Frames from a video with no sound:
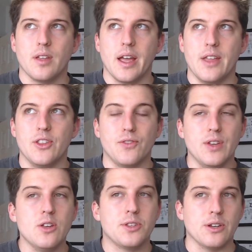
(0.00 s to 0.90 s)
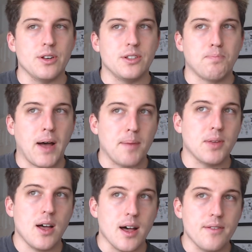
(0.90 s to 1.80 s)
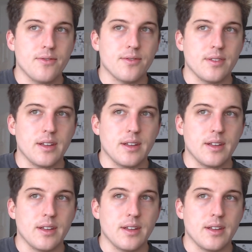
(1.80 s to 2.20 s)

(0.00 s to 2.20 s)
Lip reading: And this video series popped off.